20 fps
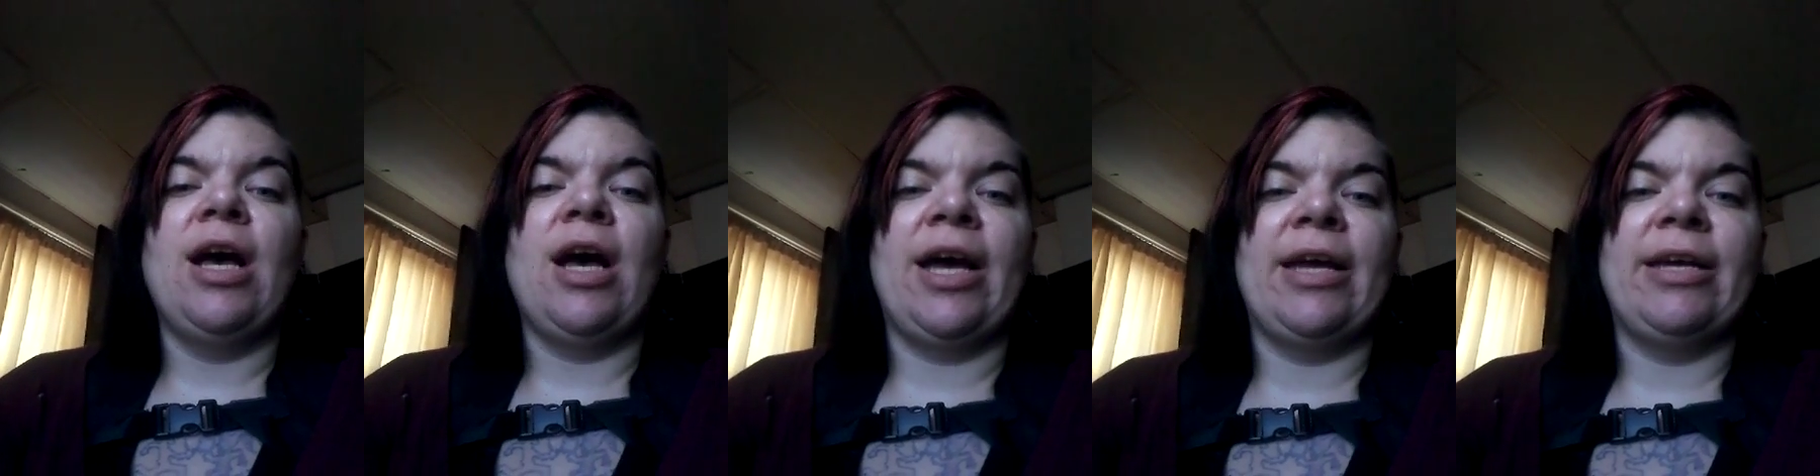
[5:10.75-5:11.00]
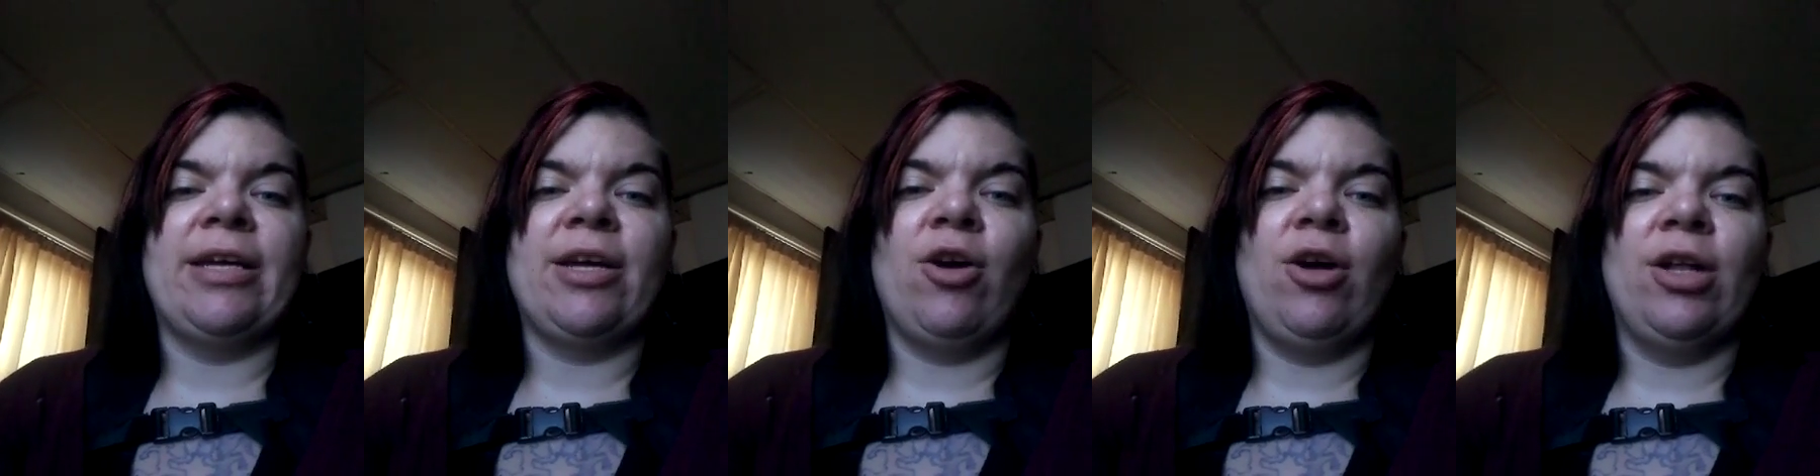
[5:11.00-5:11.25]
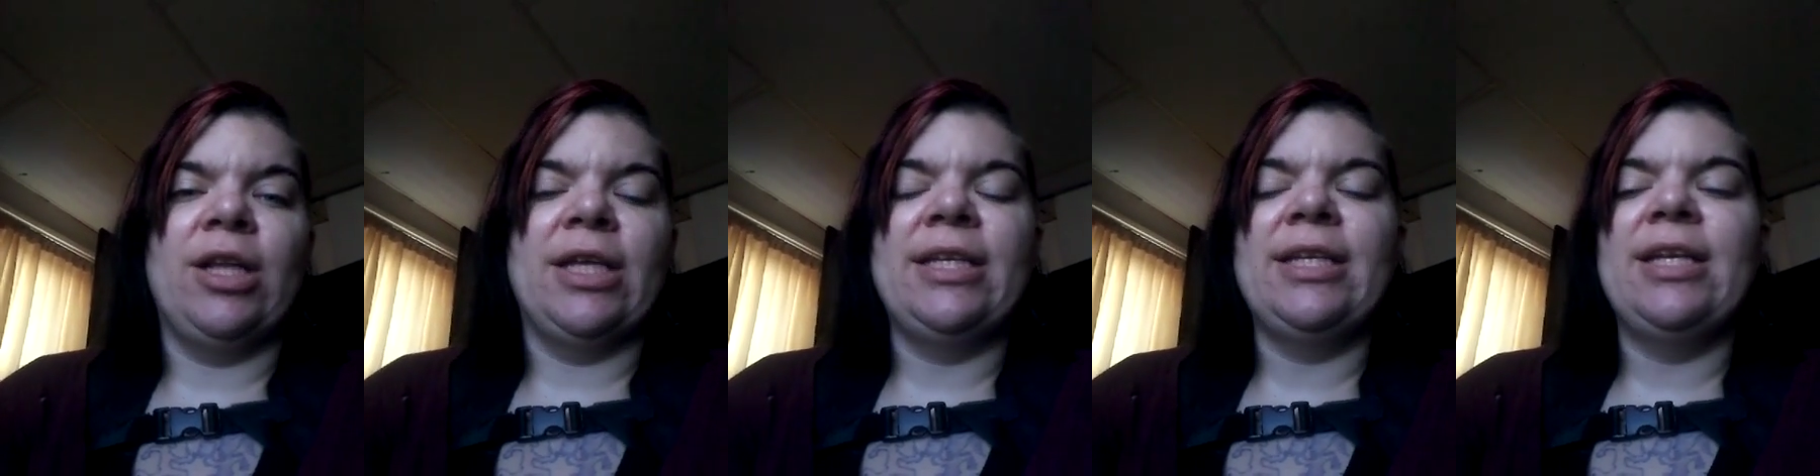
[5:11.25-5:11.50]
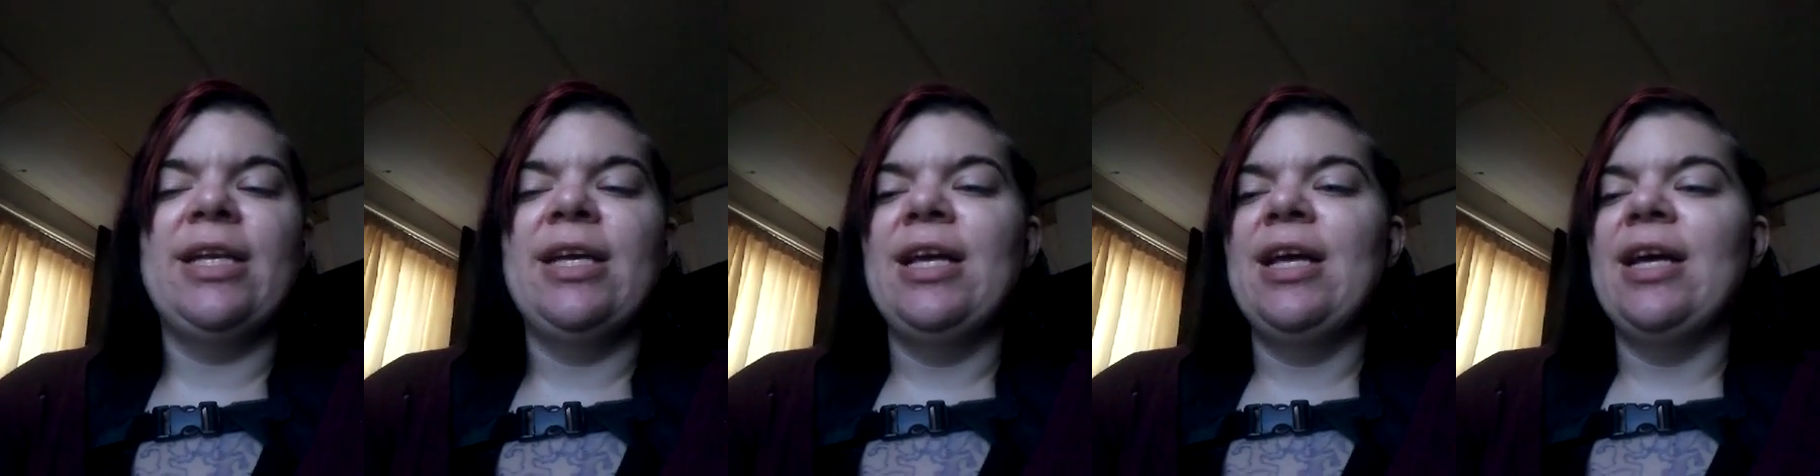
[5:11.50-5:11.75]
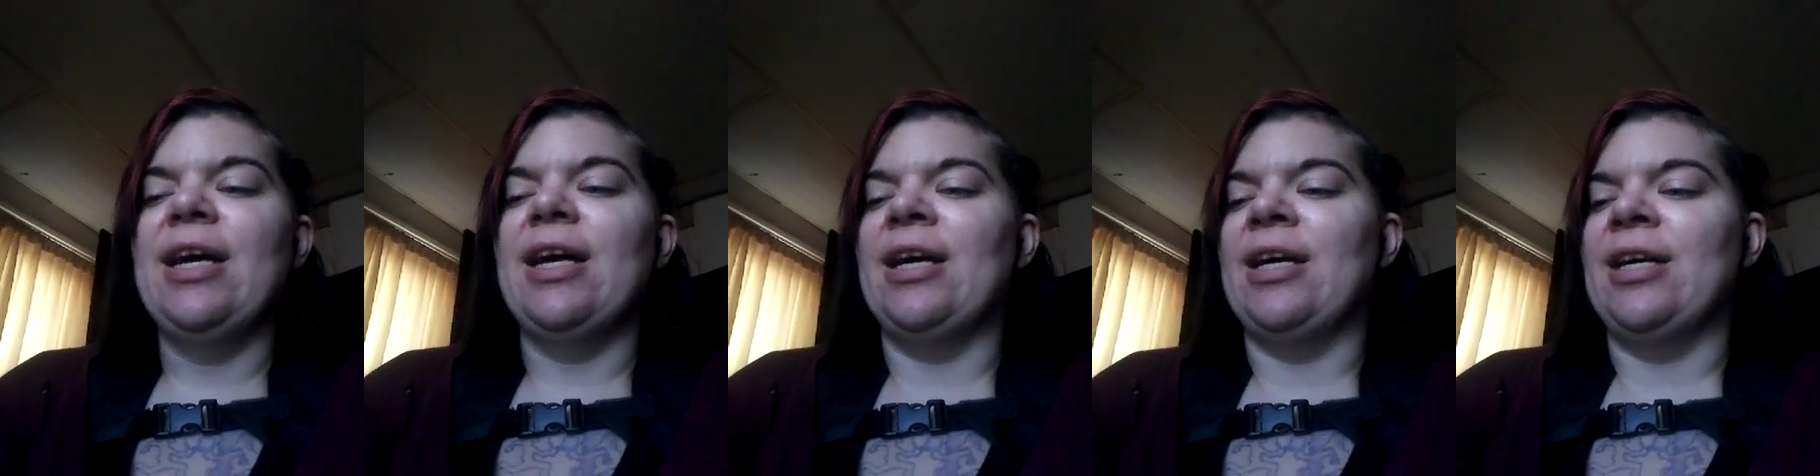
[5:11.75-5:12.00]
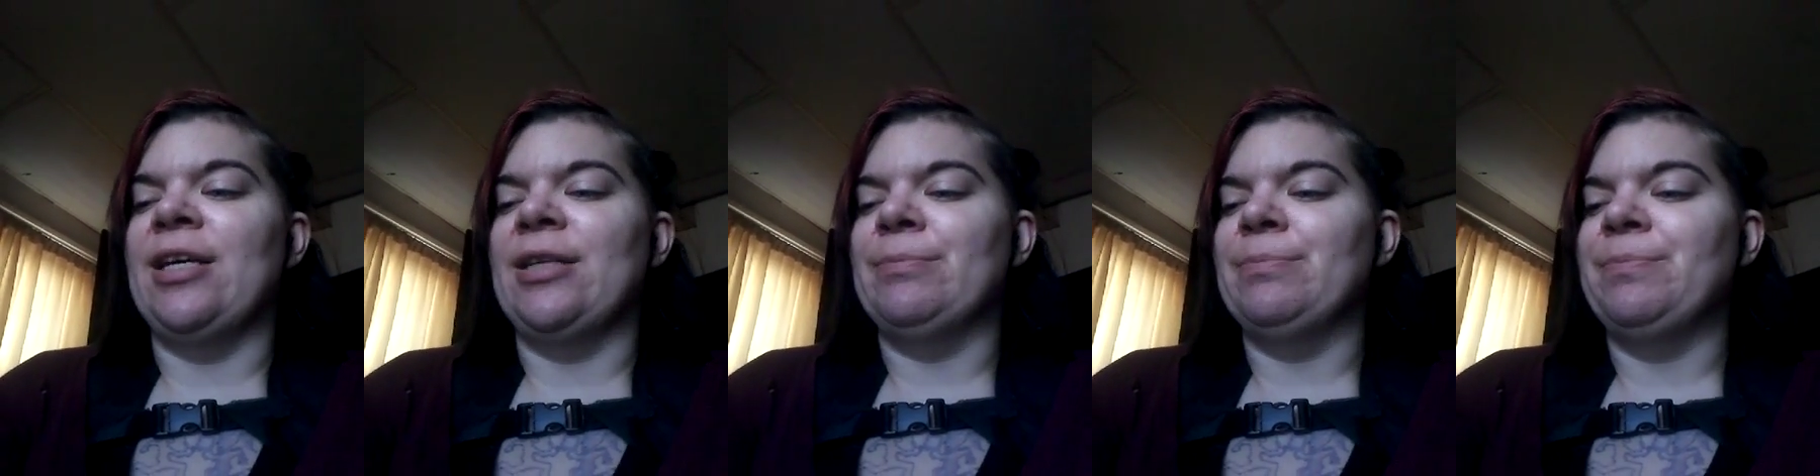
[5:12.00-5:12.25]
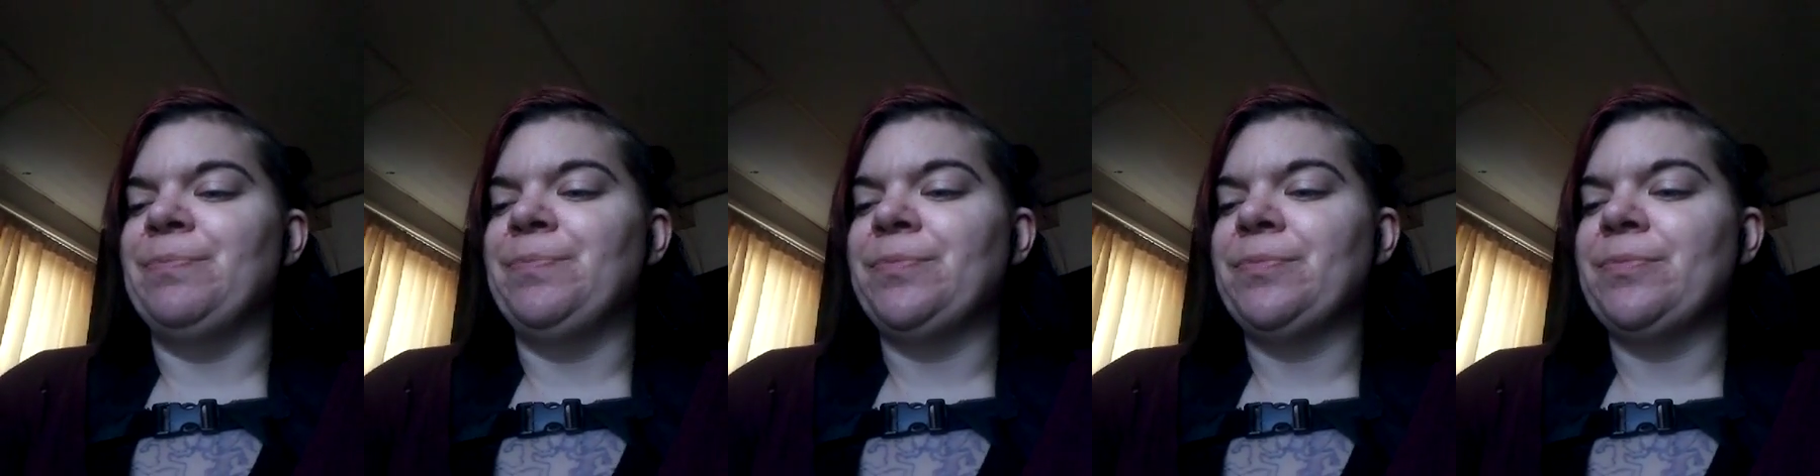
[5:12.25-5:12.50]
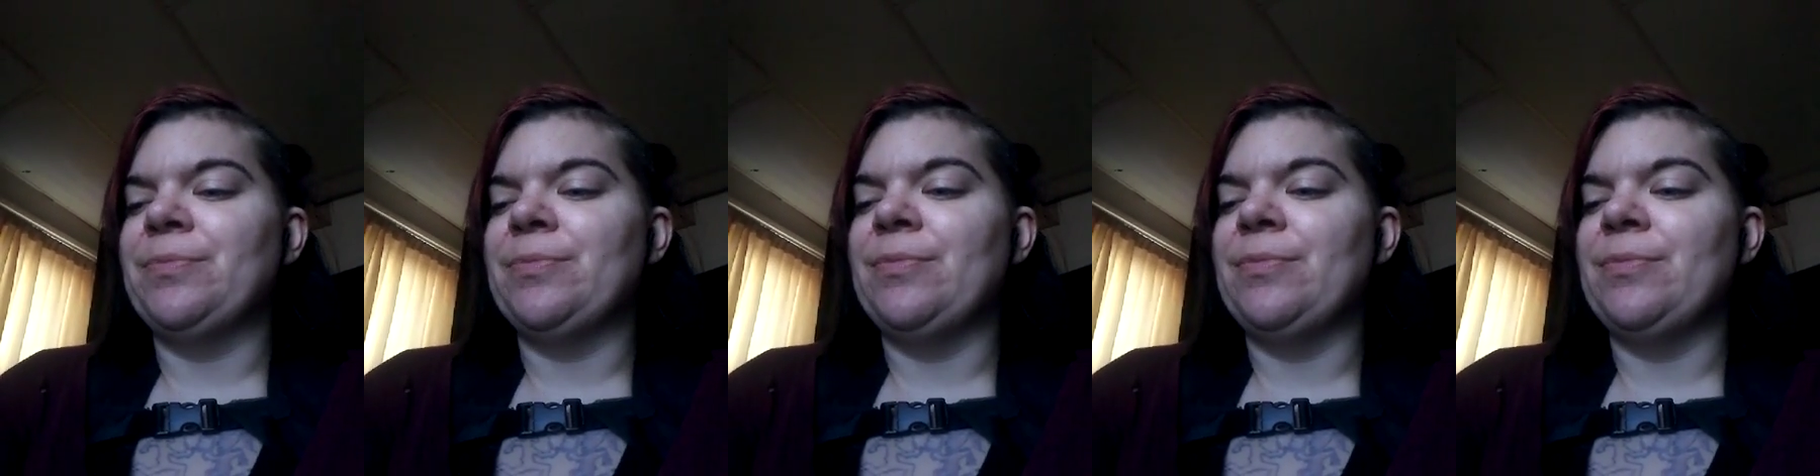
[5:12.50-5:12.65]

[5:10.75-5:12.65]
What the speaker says: I call it. Um,